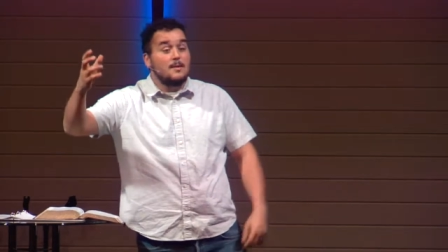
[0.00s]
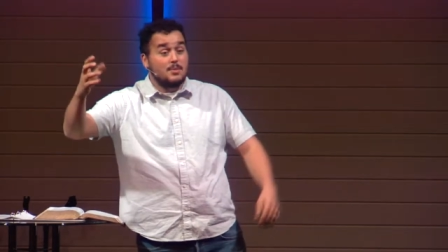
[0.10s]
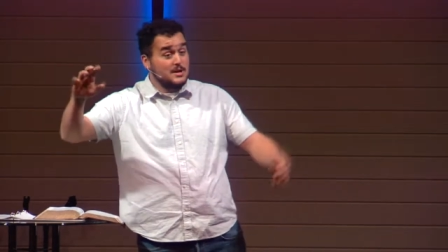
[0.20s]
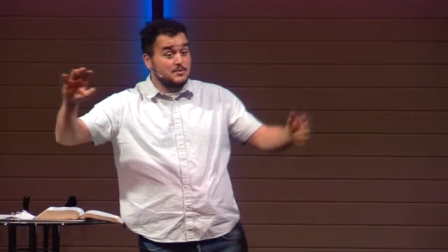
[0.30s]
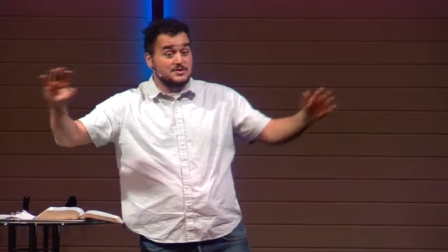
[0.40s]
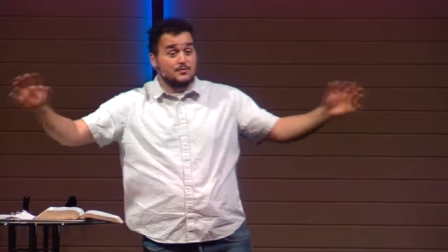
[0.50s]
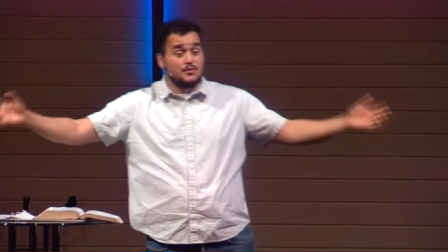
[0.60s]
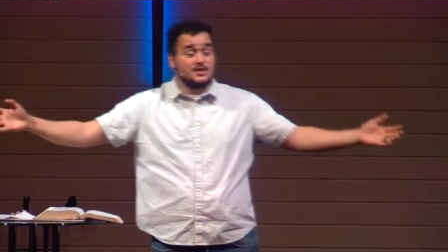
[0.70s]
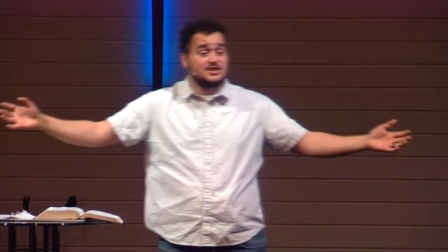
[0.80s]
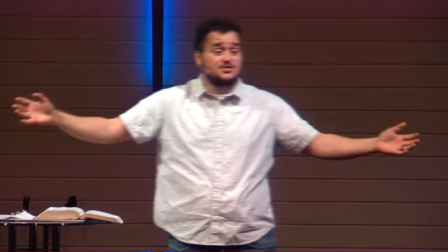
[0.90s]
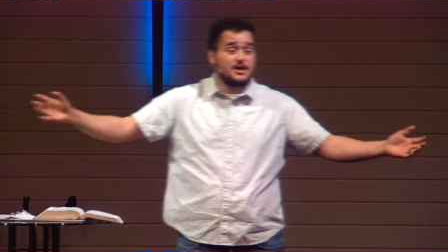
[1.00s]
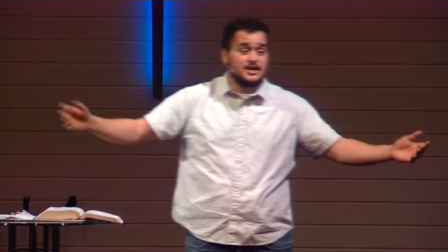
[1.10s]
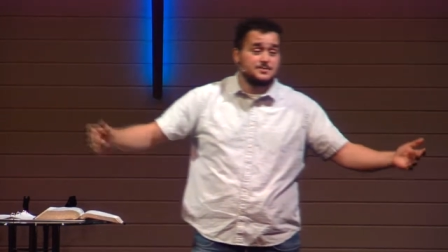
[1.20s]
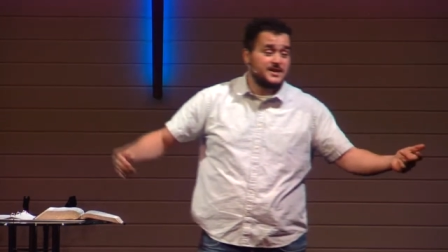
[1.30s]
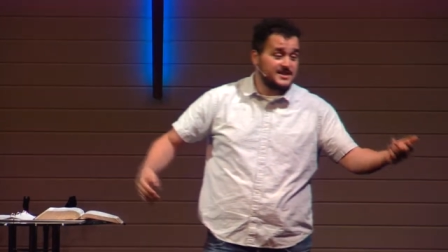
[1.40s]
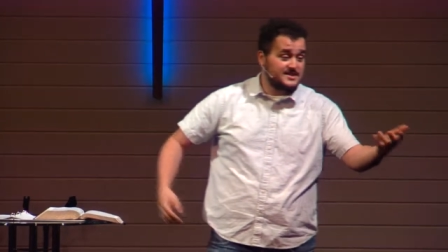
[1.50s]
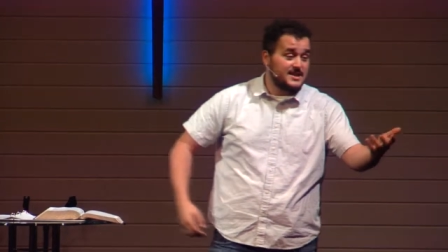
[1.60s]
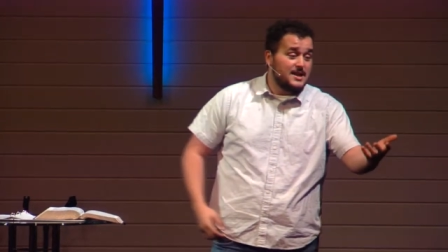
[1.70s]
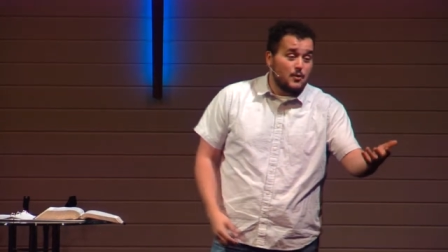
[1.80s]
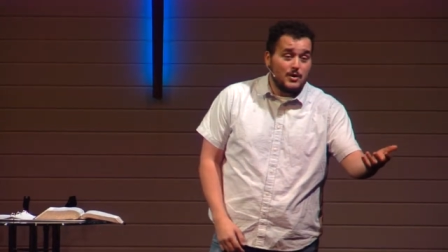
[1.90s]
But it was really strange because
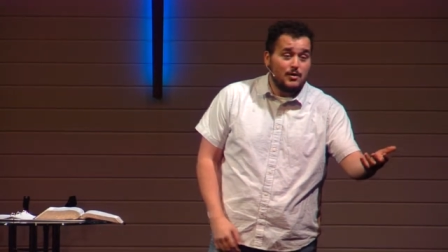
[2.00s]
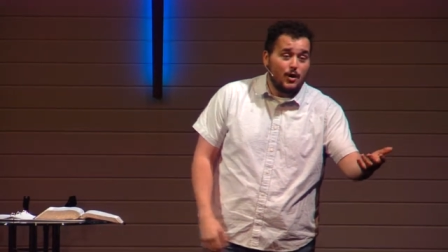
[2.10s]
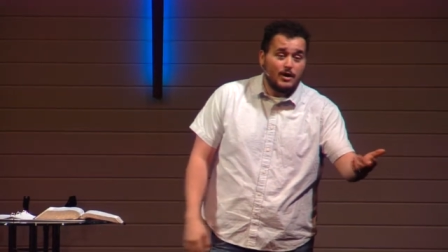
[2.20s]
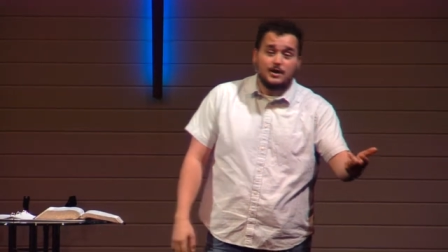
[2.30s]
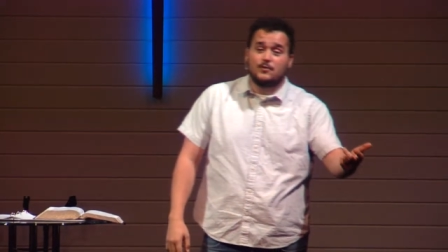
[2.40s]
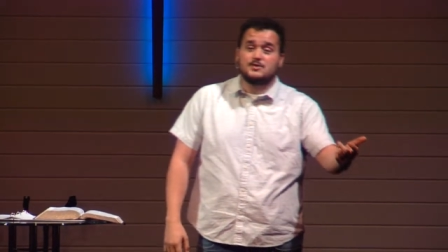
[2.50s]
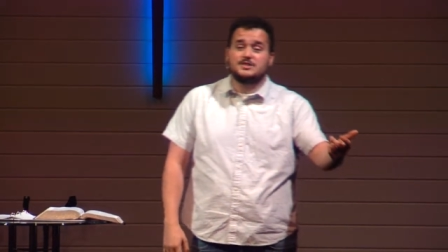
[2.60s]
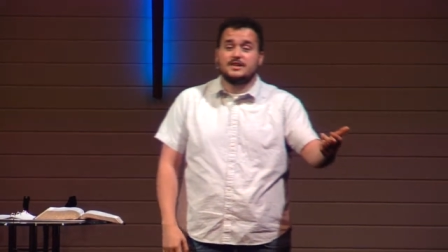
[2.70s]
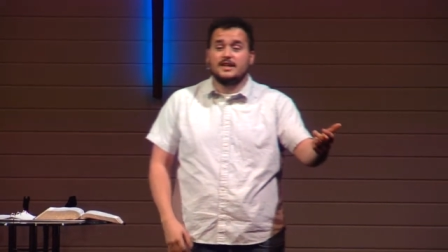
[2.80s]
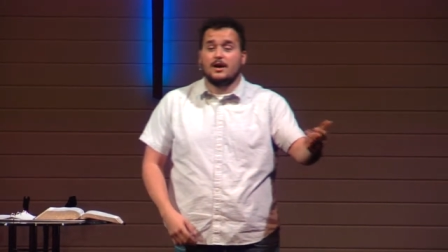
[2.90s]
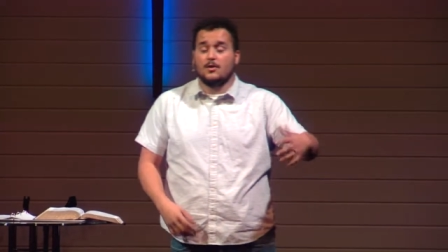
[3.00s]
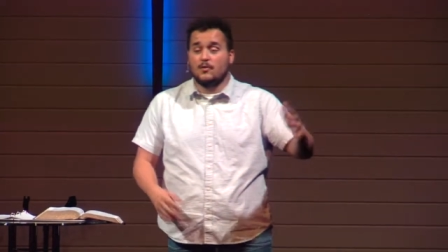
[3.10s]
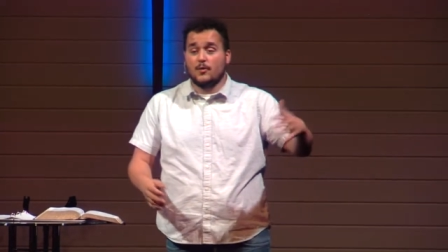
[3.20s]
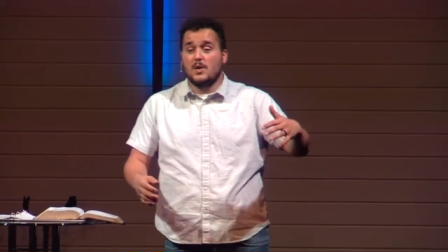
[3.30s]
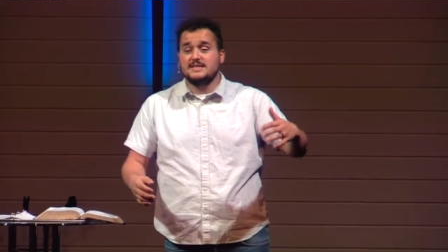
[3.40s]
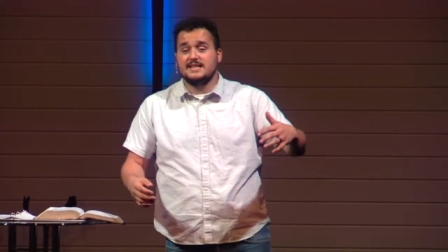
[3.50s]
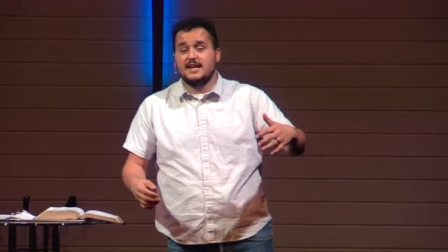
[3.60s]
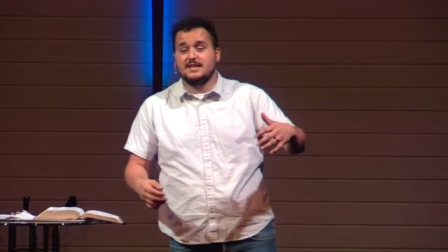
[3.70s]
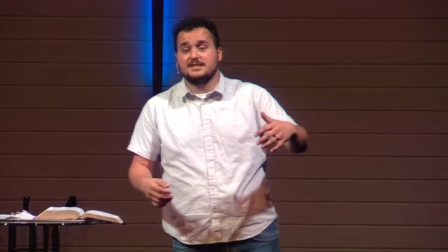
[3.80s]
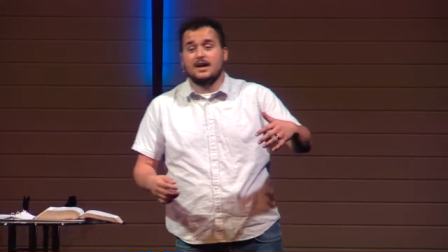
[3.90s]
we were all here for Sunday or for Wednesday
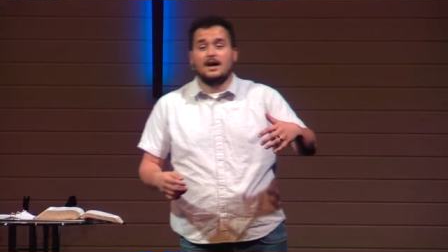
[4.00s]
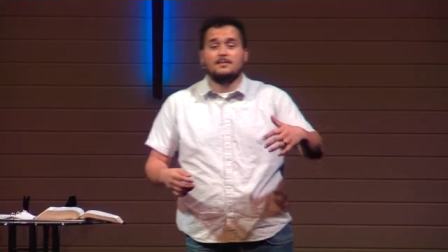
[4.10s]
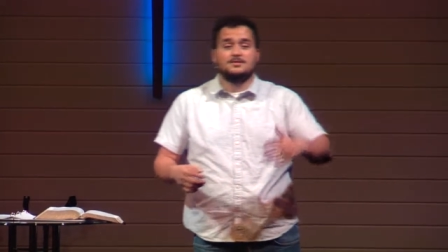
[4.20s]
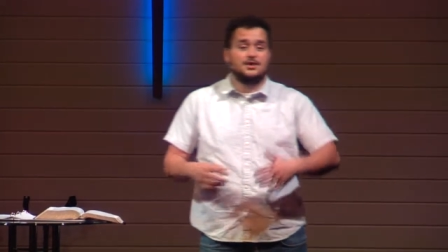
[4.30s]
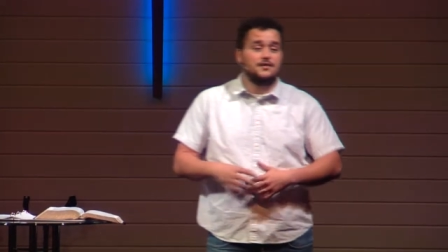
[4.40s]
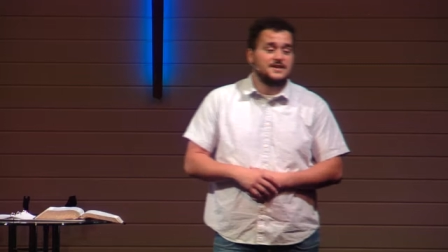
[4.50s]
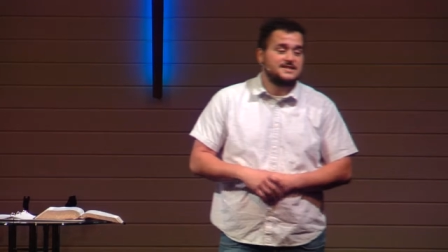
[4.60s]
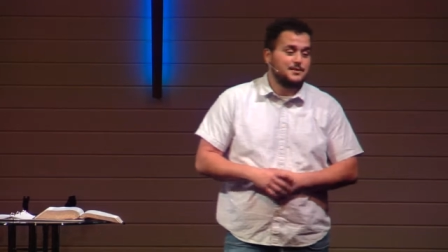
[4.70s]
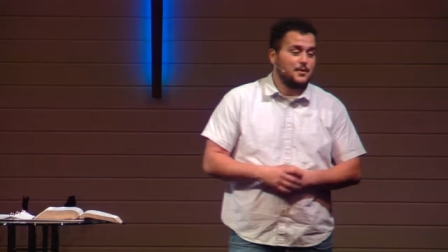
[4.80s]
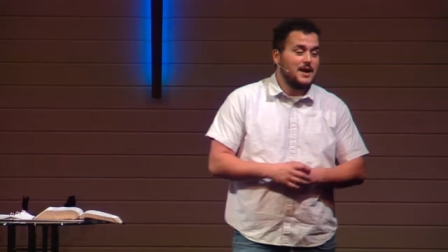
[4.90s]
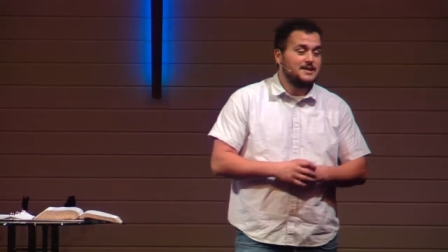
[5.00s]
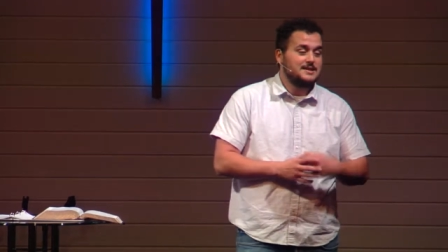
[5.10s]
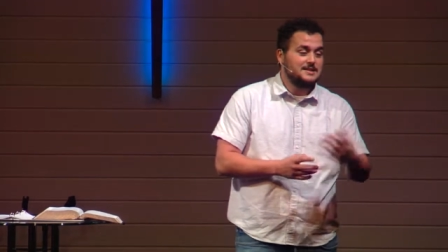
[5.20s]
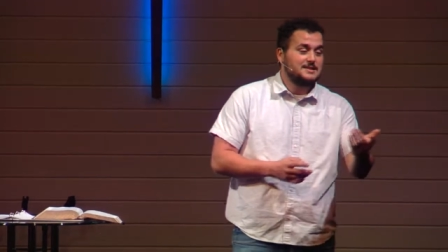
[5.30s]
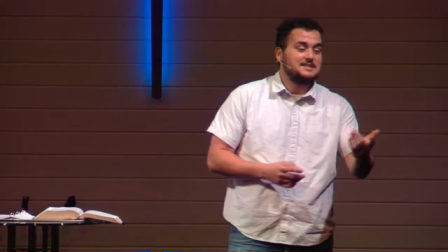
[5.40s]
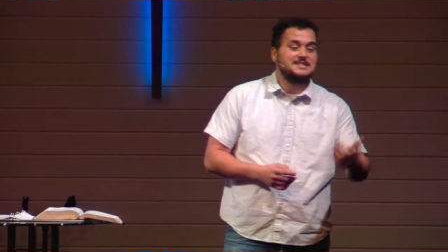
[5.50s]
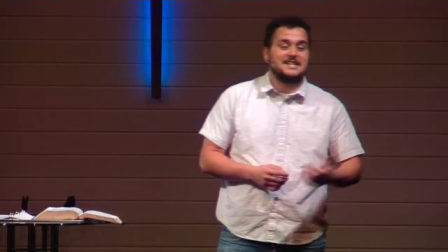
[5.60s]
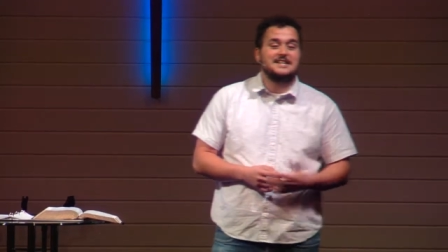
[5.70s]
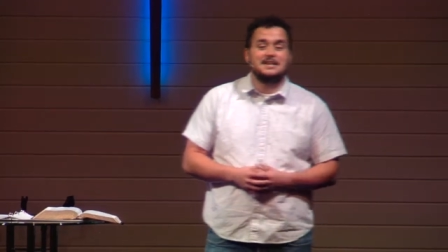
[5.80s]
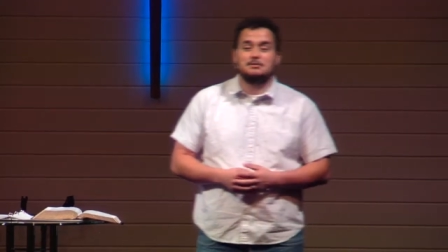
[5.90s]
night um, service, and, and
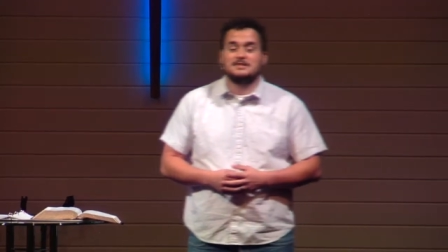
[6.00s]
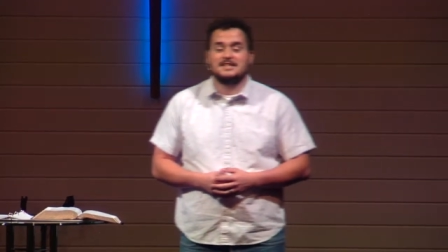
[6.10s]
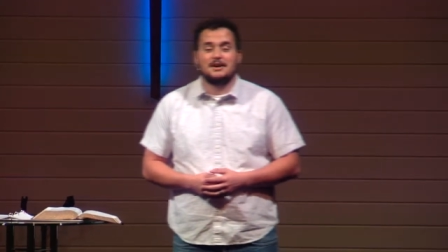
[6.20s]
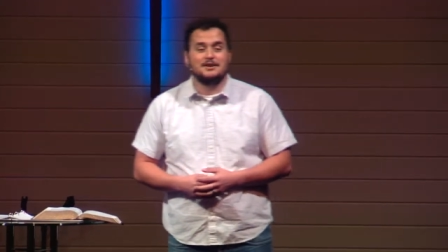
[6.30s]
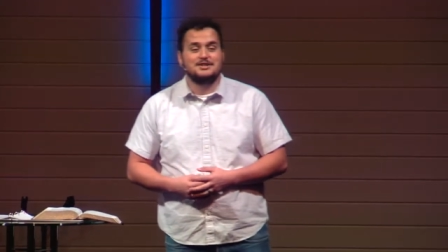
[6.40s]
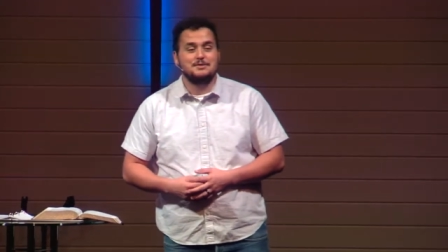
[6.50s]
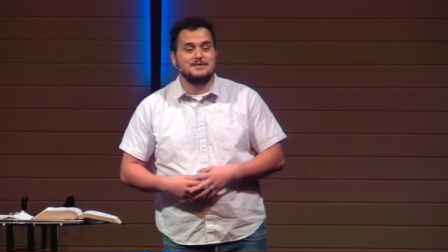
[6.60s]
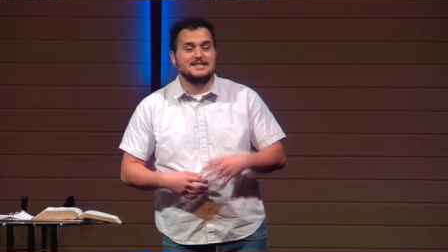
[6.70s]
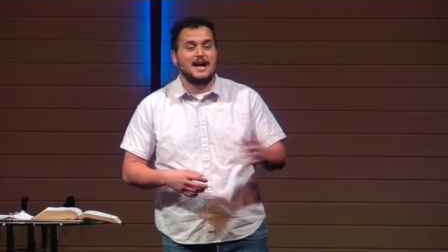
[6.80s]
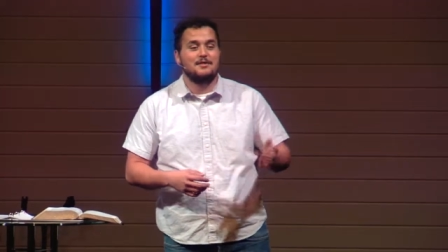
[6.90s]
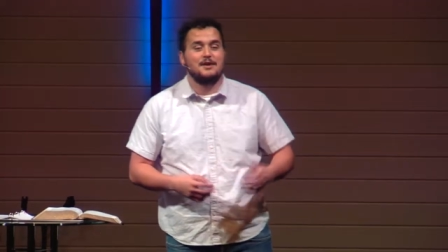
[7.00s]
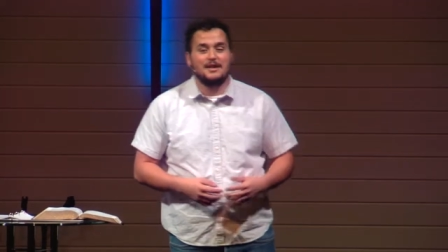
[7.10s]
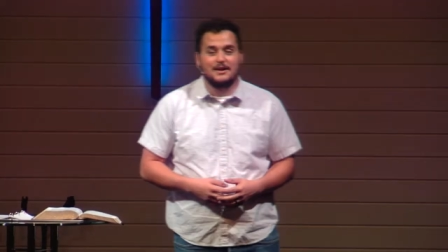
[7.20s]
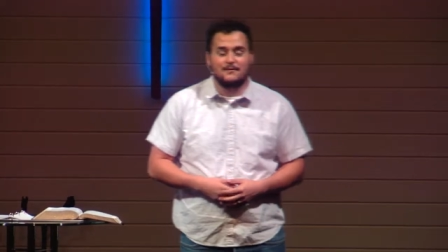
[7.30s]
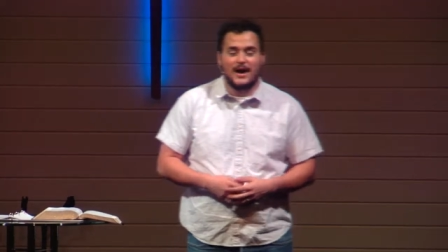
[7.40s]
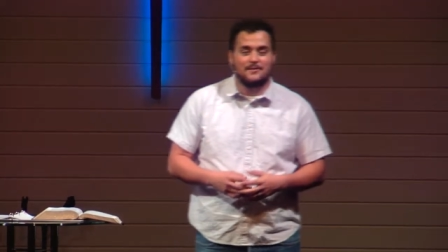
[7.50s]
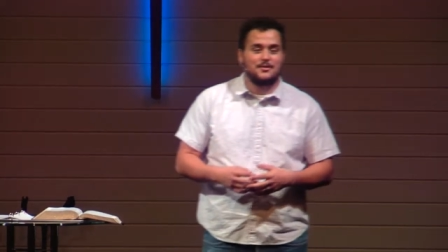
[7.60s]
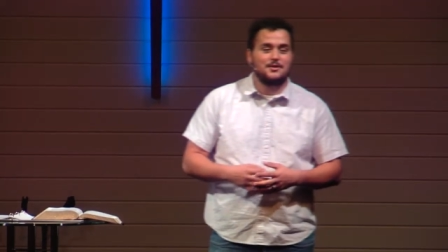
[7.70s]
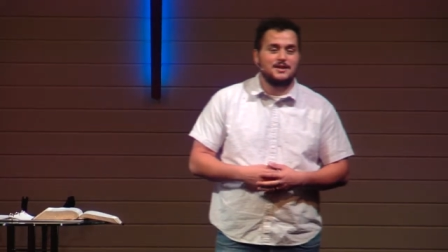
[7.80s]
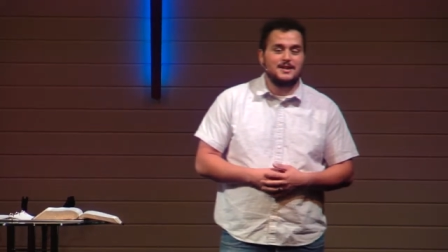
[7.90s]
Sydney was there, and she was down there at like
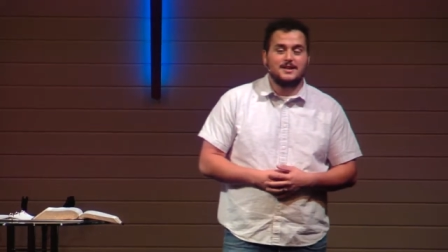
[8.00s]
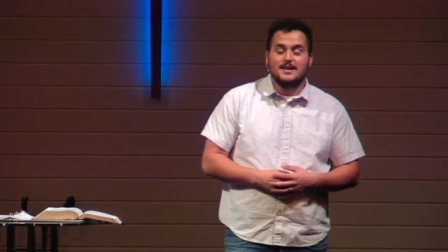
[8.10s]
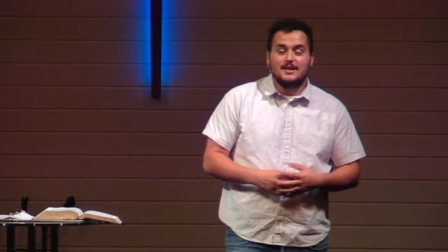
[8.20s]
5:30, and